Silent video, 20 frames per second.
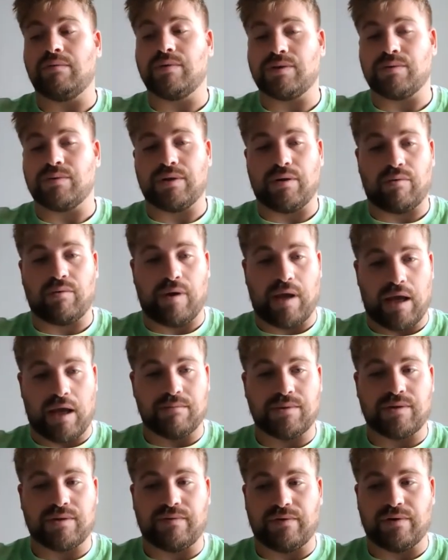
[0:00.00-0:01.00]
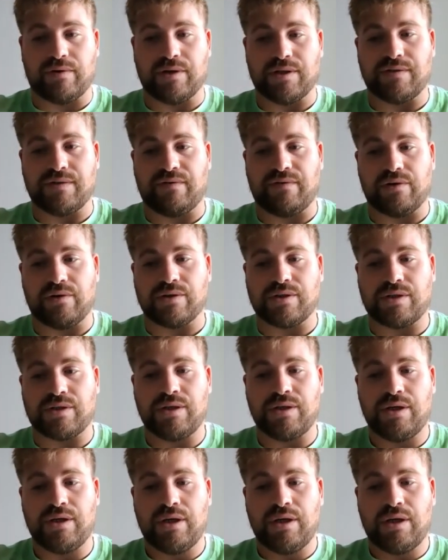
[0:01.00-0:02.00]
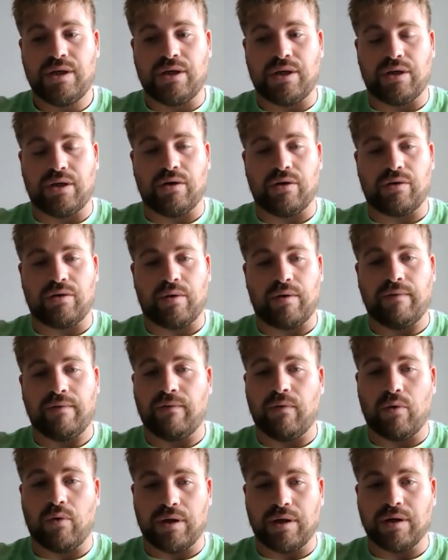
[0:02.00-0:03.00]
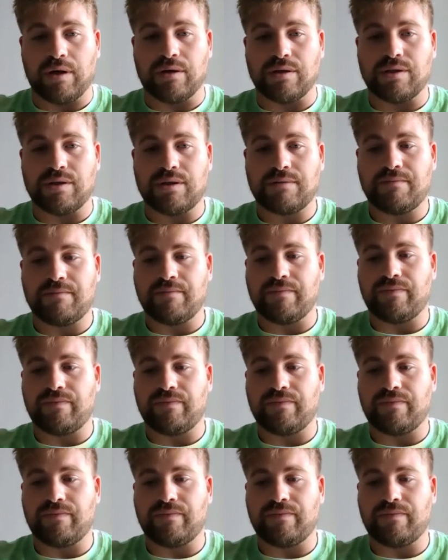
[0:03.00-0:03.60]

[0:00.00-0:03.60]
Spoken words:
was with the Rams for his first, 3 or 4 years.